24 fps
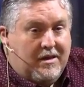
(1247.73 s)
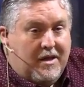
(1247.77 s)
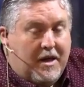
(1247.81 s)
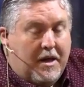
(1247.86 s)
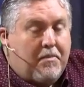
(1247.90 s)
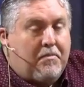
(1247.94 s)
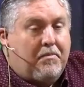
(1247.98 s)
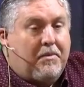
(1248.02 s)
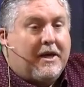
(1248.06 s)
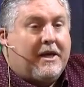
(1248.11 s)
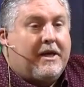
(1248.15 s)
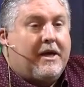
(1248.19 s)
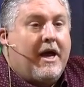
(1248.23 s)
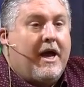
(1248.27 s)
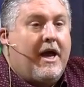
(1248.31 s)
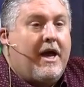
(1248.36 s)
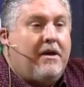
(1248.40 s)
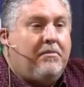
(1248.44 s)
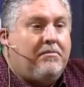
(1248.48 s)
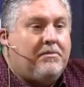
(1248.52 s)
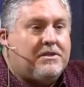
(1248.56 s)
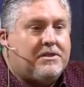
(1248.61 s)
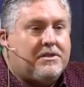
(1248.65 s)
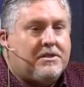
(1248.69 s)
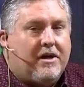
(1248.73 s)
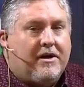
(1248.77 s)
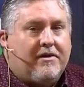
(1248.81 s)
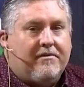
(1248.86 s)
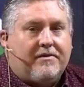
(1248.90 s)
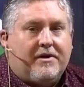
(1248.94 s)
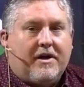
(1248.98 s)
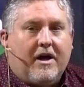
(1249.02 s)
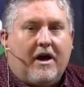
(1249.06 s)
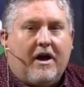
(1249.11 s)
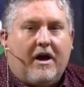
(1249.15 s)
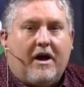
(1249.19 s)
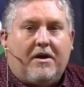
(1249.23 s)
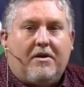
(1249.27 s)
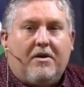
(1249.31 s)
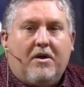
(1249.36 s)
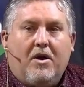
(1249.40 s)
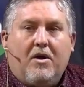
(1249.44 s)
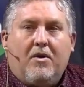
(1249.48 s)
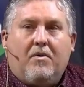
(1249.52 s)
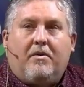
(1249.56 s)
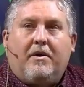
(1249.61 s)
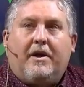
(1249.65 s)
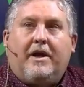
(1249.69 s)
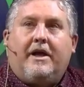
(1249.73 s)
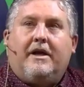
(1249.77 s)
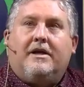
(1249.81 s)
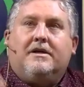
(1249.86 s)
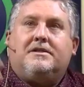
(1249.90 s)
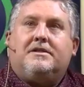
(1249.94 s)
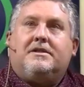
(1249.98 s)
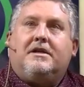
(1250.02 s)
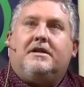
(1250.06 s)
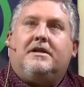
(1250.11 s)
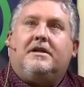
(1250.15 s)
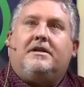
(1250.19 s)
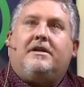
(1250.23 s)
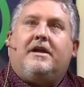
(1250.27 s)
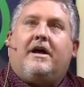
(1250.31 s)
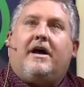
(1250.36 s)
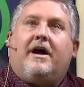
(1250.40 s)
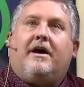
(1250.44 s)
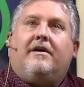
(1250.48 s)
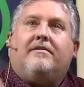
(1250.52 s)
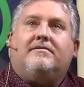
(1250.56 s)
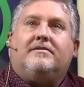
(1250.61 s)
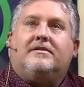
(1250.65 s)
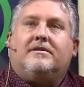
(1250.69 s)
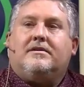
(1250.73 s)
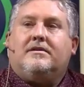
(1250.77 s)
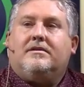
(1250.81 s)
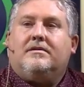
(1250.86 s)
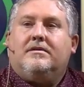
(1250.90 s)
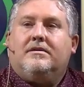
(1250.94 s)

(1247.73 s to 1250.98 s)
He became the Son of God when he ascended to heaven,